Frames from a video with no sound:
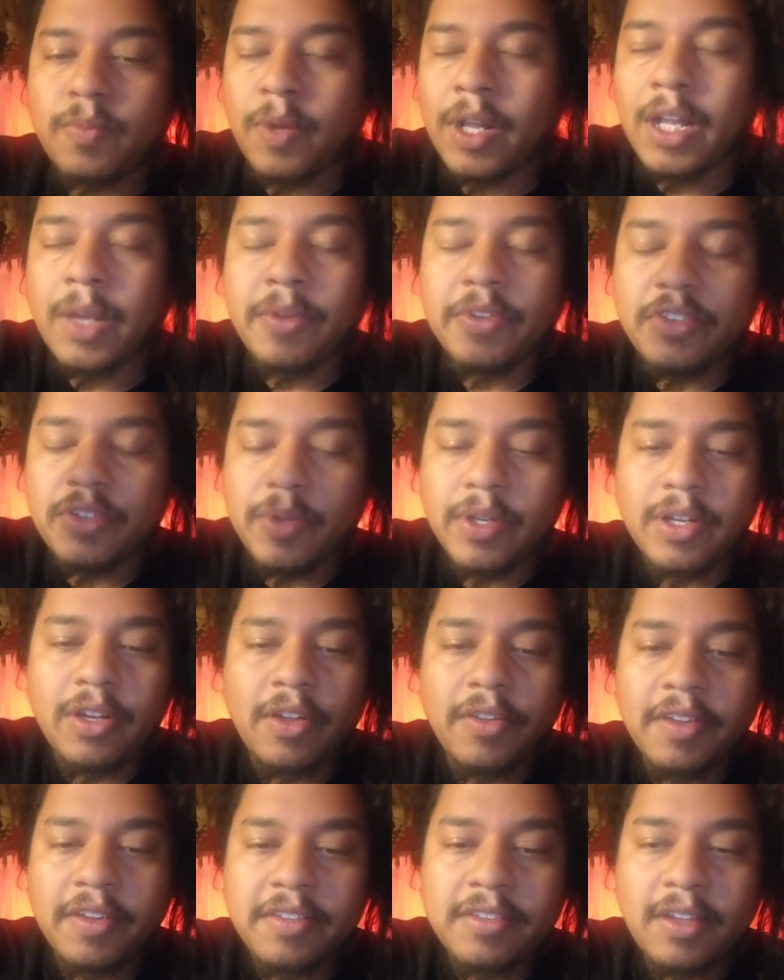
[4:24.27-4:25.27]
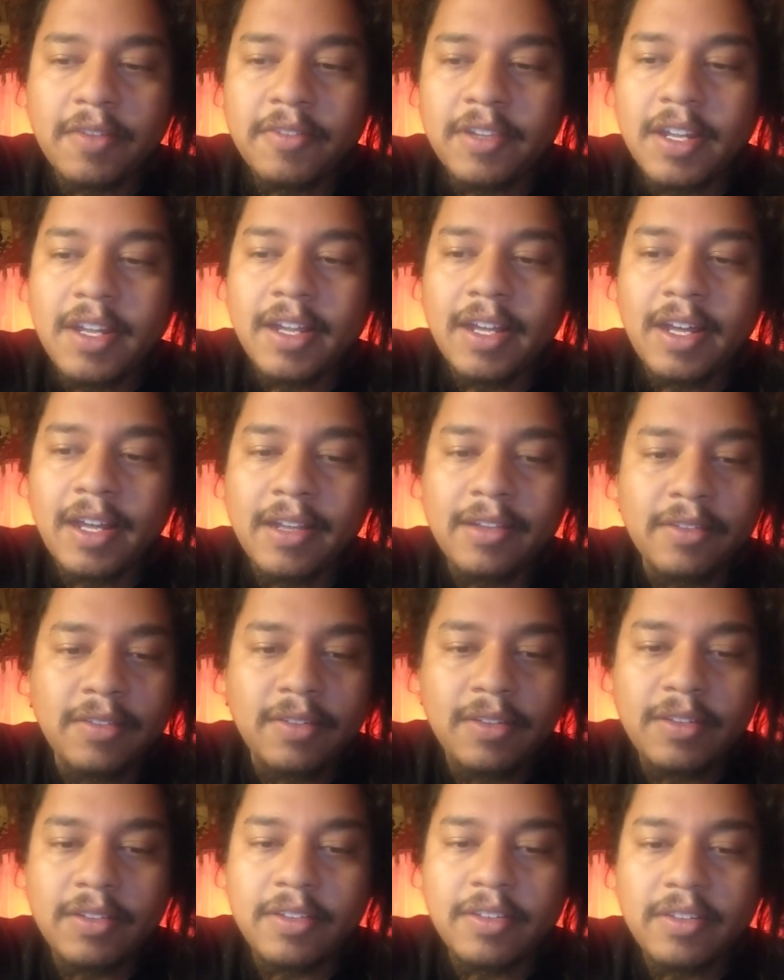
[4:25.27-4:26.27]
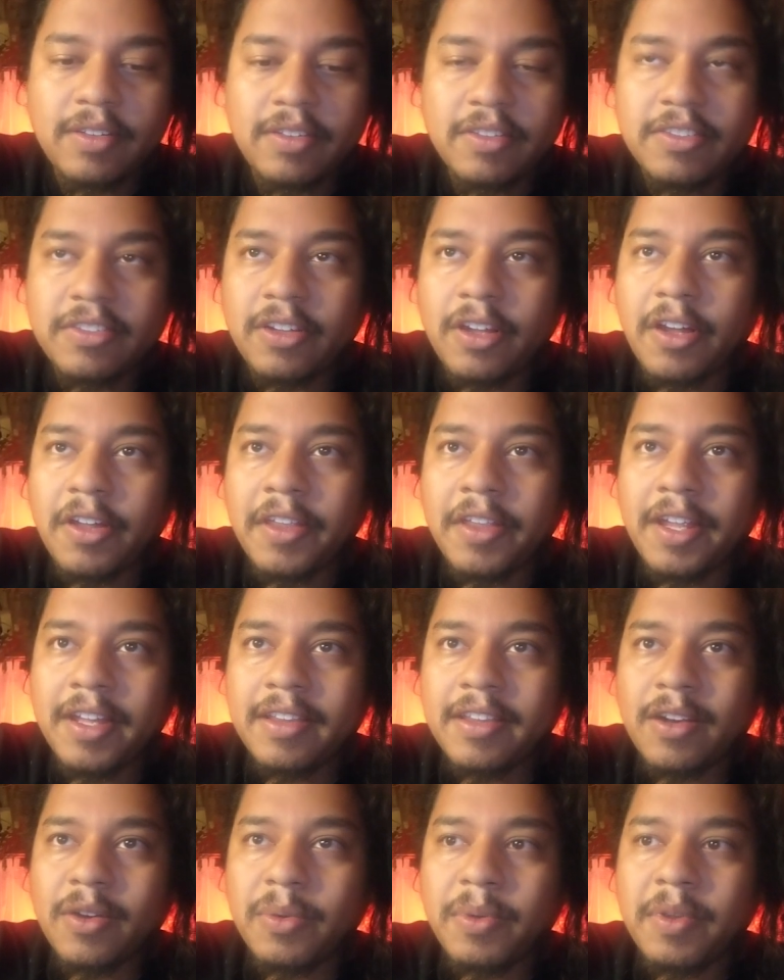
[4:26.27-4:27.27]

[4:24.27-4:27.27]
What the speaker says: while I was doing all this stuff today, I saw that there